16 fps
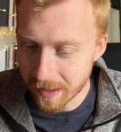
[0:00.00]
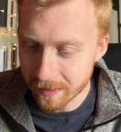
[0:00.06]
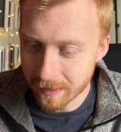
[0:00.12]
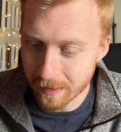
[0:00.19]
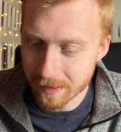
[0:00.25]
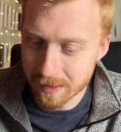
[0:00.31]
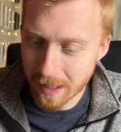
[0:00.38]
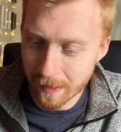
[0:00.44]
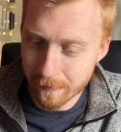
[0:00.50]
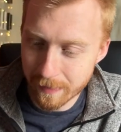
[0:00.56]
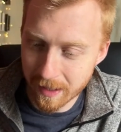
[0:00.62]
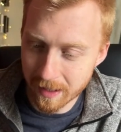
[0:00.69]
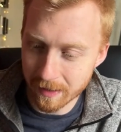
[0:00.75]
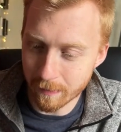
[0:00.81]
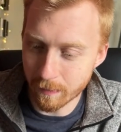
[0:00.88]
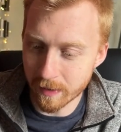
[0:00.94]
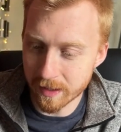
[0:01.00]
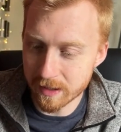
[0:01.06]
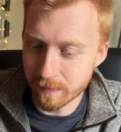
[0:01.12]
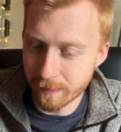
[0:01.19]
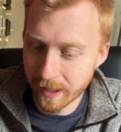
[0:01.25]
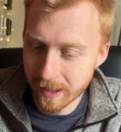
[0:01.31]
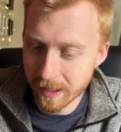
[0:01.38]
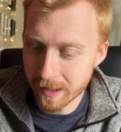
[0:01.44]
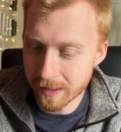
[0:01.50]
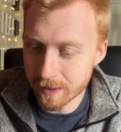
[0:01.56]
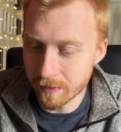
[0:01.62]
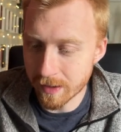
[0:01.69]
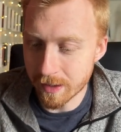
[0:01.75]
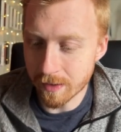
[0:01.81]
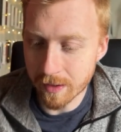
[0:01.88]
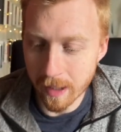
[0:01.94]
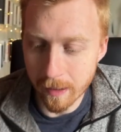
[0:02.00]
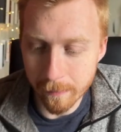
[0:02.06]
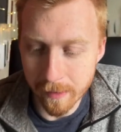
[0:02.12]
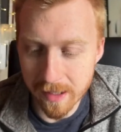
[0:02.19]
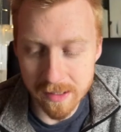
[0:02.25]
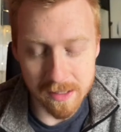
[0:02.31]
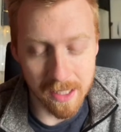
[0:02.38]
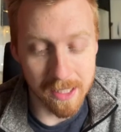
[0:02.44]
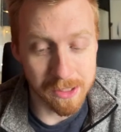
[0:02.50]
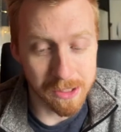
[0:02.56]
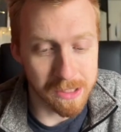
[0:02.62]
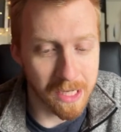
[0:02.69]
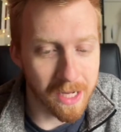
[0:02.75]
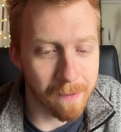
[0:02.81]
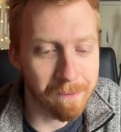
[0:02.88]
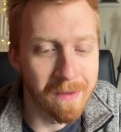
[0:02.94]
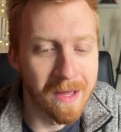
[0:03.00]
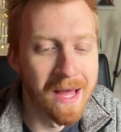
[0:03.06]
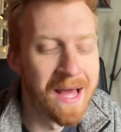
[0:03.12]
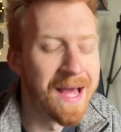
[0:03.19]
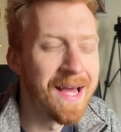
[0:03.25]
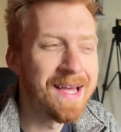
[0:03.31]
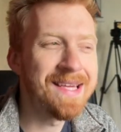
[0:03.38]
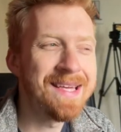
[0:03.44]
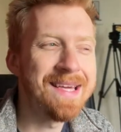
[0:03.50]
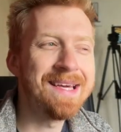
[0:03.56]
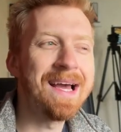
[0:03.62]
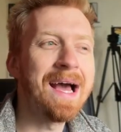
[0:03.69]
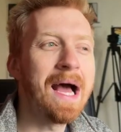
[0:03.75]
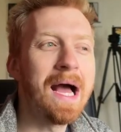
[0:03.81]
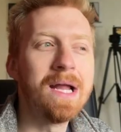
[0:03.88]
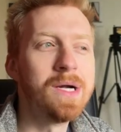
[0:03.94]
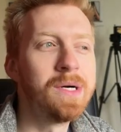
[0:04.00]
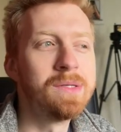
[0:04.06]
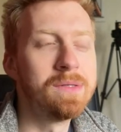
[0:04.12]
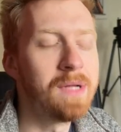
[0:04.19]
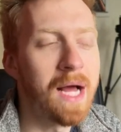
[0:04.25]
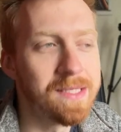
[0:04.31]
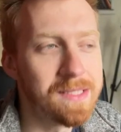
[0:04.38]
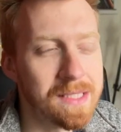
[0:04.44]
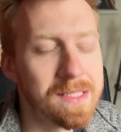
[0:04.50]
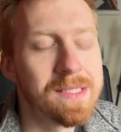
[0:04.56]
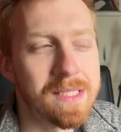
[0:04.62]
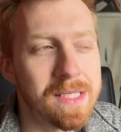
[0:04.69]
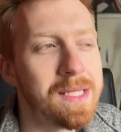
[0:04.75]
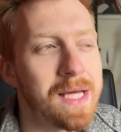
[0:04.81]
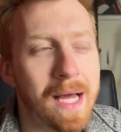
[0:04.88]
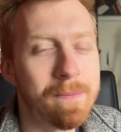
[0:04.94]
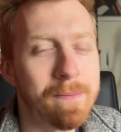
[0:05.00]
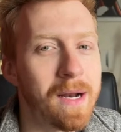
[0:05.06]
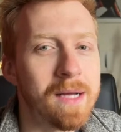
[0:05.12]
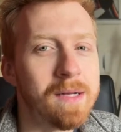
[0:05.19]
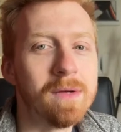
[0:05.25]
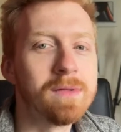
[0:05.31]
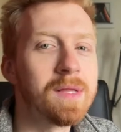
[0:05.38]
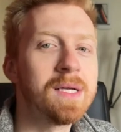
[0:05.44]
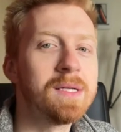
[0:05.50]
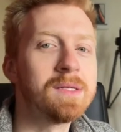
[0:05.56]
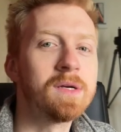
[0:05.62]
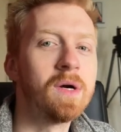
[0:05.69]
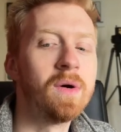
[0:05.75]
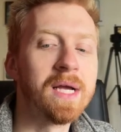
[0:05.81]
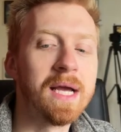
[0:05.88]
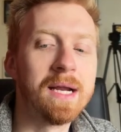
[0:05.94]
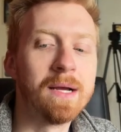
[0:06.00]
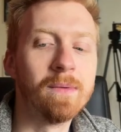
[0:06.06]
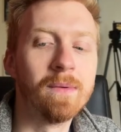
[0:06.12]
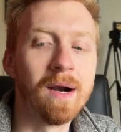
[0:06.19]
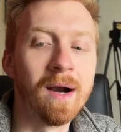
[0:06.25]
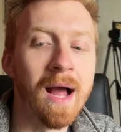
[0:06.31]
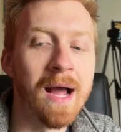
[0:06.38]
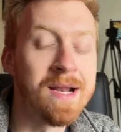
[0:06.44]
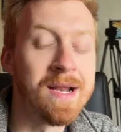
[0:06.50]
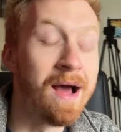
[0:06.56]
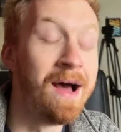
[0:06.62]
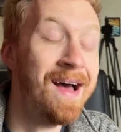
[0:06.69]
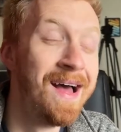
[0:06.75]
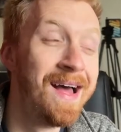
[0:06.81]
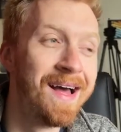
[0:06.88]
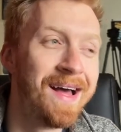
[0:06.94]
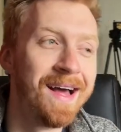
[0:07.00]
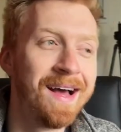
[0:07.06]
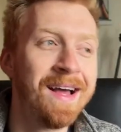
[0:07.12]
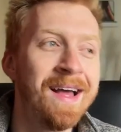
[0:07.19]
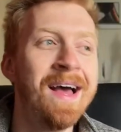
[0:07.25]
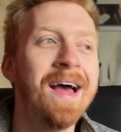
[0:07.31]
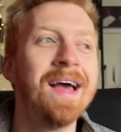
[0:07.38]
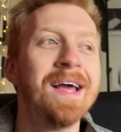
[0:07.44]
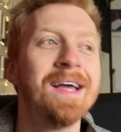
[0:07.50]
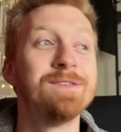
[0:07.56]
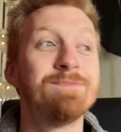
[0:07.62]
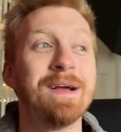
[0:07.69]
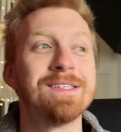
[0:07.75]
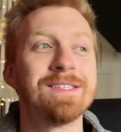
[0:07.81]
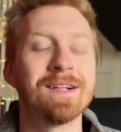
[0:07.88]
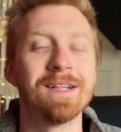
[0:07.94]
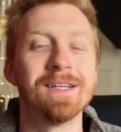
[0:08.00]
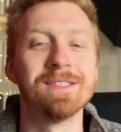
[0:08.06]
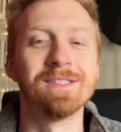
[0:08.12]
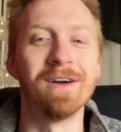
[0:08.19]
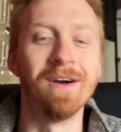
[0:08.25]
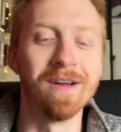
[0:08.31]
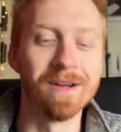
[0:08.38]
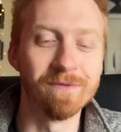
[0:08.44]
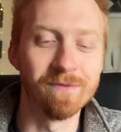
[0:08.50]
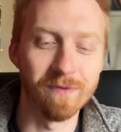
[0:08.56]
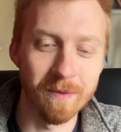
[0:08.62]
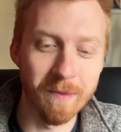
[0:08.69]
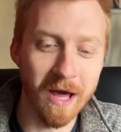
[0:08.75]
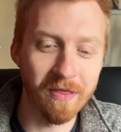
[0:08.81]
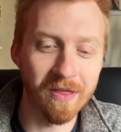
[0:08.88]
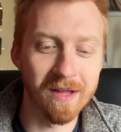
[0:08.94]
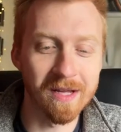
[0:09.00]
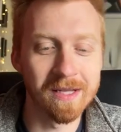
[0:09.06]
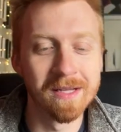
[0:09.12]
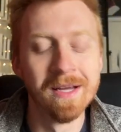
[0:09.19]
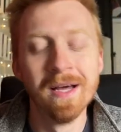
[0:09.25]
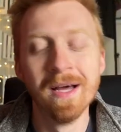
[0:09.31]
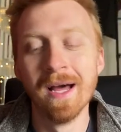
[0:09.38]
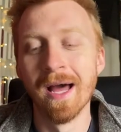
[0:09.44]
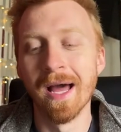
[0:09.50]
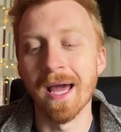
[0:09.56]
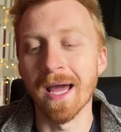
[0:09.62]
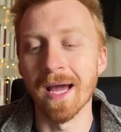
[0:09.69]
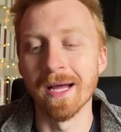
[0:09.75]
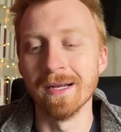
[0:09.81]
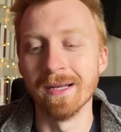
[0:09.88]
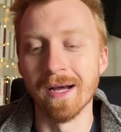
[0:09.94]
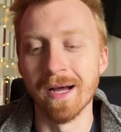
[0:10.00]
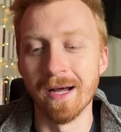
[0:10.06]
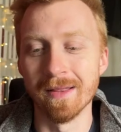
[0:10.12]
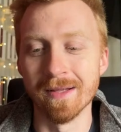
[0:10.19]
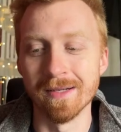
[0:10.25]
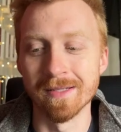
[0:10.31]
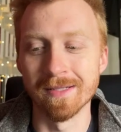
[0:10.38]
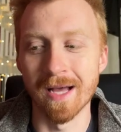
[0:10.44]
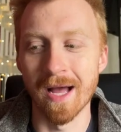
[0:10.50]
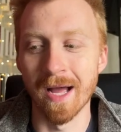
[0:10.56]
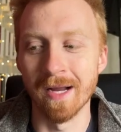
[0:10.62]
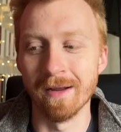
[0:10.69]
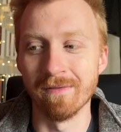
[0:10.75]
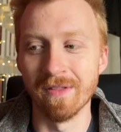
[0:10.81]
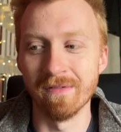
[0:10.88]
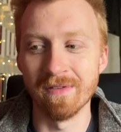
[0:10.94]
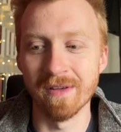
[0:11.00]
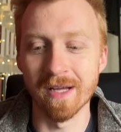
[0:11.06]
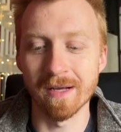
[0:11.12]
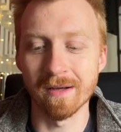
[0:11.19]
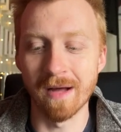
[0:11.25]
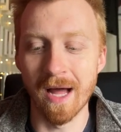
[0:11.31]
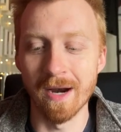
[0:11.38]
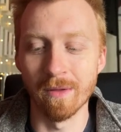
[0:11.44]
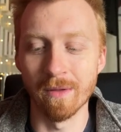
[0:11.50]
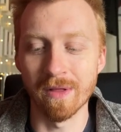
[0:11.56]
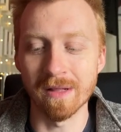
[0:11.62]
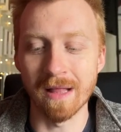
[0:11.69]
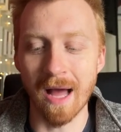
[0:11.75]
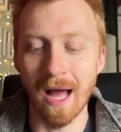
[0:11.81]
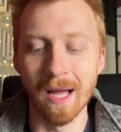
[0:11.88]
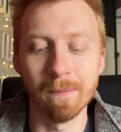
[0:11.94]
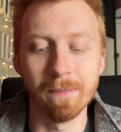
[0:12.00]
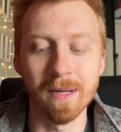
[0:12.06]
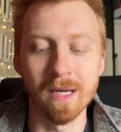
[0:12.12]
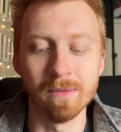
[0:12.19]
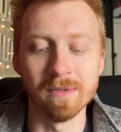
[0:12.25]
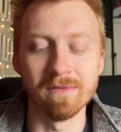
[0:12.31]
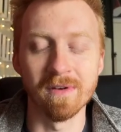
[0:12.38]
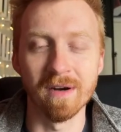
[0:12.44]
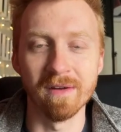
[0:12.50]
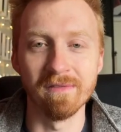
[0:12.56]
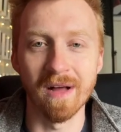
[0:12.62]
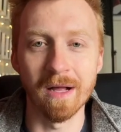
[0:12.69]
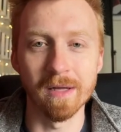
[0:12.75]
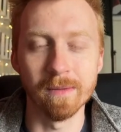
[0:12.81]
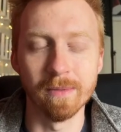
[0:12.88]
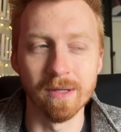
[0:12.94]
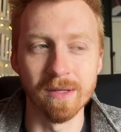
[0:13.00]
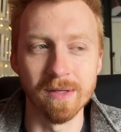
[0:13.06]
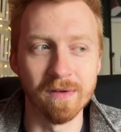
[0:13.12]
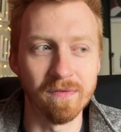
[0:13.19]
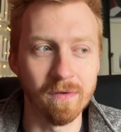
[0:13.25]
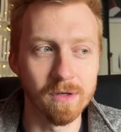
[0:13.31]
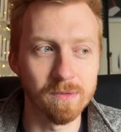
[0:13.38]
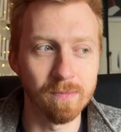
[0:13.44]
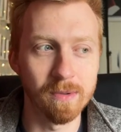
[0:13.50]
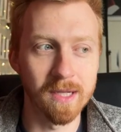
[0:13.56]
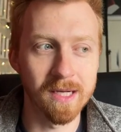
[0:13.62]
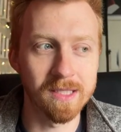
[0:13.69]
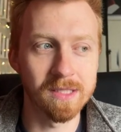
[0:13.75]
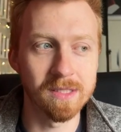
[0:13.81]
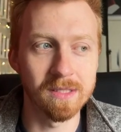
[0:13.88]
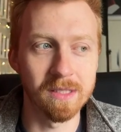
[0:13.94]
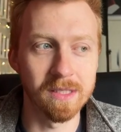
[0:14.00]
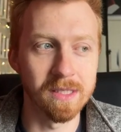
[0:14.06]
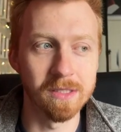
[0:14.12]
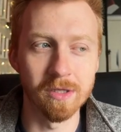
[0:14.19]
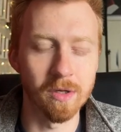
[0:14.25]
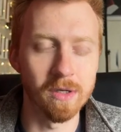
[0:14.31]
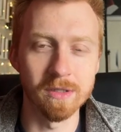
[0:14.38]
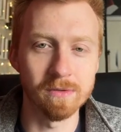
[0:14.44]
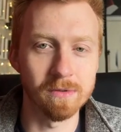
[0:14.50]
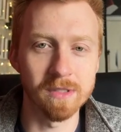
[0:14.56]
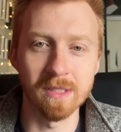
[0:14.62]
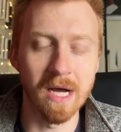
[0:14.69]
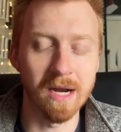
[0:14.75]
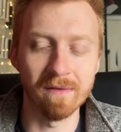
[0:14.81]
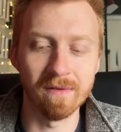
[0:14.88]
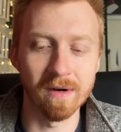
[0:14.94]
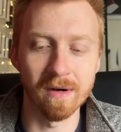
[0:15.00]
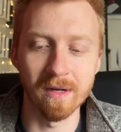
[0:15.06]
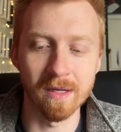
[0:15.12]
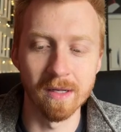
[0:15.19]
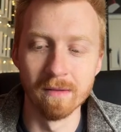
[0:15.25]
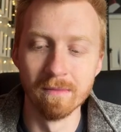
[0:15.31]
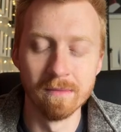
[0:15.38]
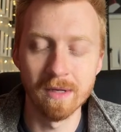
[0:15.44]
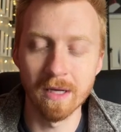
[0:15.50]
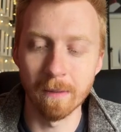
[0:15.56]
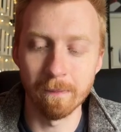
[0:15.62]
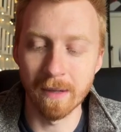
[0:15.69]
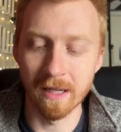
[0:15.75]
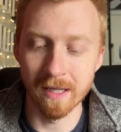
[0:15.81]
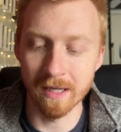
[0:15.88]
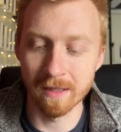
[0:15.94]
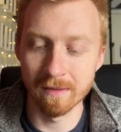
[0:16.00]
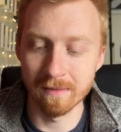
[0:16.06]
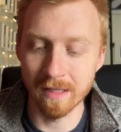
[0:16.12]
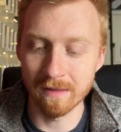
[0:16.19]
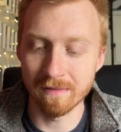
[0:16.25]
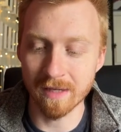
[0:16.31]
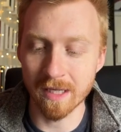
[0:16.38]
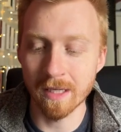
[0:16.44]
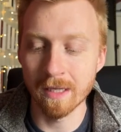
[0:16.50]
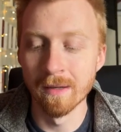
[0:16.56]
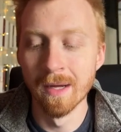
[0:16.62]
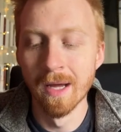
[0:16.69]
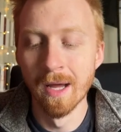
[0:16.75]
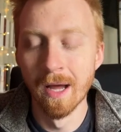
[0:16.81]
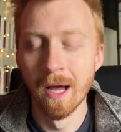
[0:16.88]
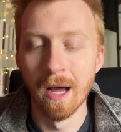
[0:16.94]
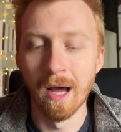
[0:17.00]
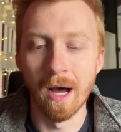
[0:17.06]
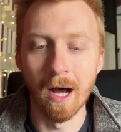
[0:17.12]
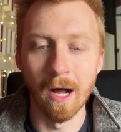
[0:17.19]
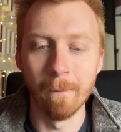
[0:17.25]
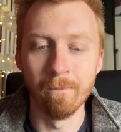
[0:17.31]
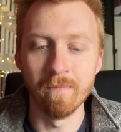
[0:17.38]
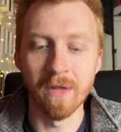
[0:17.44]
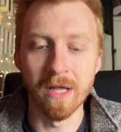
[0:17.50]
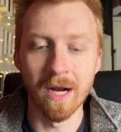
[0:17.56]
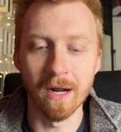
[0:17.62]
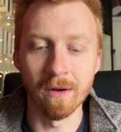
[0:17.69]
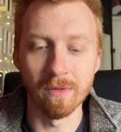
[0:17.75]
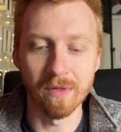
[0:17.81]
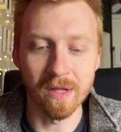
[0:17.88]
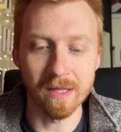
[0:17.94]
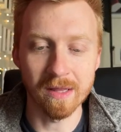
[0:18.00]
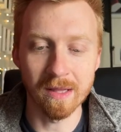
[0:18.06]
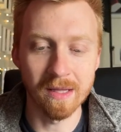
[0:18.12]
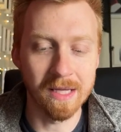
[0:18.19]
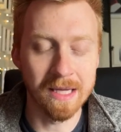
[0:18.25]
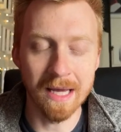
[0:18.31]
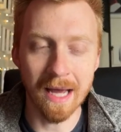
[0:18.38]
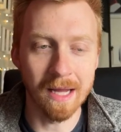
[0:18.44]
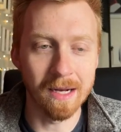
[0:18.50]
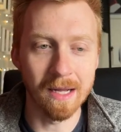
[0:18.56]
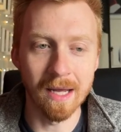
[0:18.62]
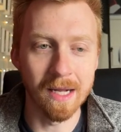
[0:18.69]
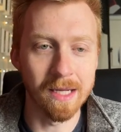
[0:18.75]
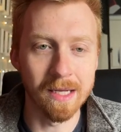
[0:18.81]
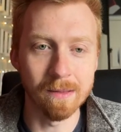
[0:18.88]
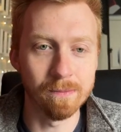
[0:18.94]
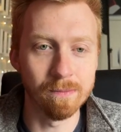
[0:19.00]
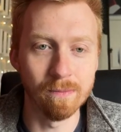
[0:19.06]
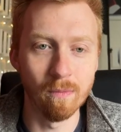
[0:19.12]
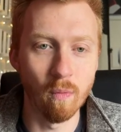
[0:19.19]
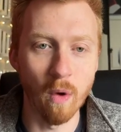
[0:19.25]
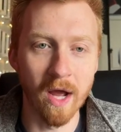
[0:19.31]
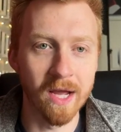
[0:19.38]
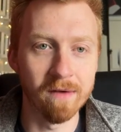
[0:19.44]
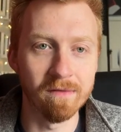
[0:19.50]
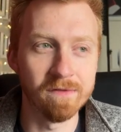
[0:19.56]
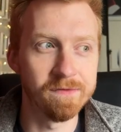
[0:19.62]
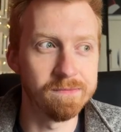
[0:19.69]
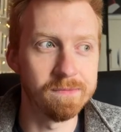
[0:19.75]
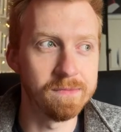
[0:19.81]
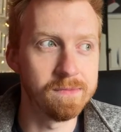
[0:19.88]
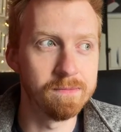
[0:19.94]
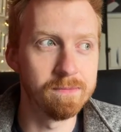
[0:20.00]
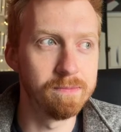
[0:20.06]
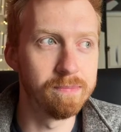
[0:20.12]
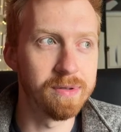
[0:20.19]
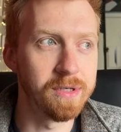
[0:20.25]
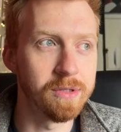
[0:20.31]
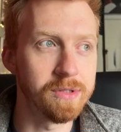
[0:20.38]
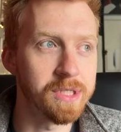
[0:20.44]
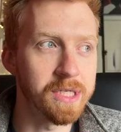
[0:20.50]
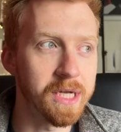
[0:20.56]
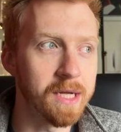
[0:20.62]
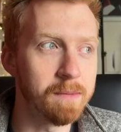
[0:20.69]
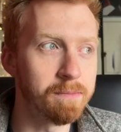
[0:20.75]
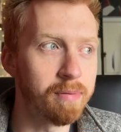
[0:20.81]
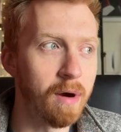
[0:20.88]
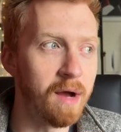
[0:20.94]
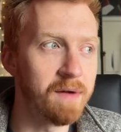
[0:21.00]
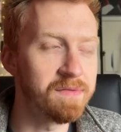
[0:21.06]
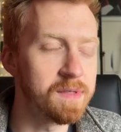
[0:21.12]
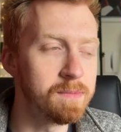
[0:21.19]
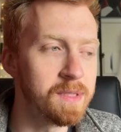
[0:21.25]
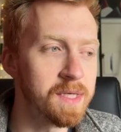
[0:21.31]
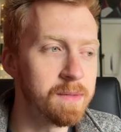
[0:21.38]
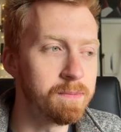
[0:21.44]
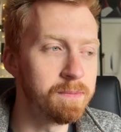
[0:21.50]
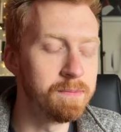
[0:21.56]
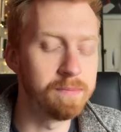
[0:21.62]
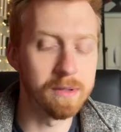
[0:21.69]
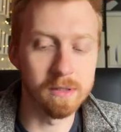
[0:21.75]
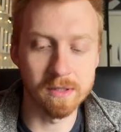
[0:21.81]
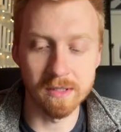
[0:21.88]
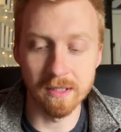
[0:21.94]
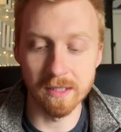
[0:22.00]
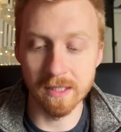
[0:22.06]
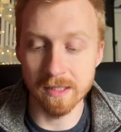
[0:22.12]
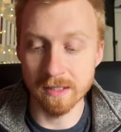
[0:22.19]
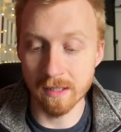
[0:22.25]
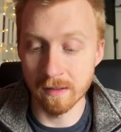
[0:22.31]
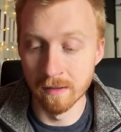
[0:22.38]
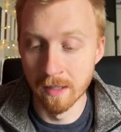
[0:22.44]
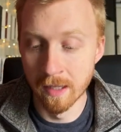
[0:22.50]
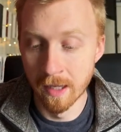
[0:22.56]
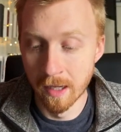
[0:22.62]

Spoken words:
Endurance IP and respun it into a new company / name. Yeah, I did see that, but I don't think it's going anywhere. he's basically starting from nothing, and the design of the vehicle, I don't think the IP was very valuable in the first place. The Endurance was not a very compelling EV, and I don't think he had any way of producing it profitably, personally. So,